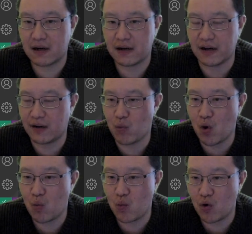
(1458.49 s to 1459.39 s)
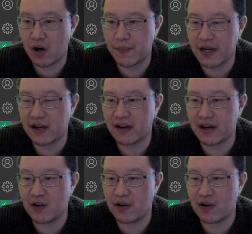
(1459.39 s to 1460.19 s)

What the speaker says: This won't work because there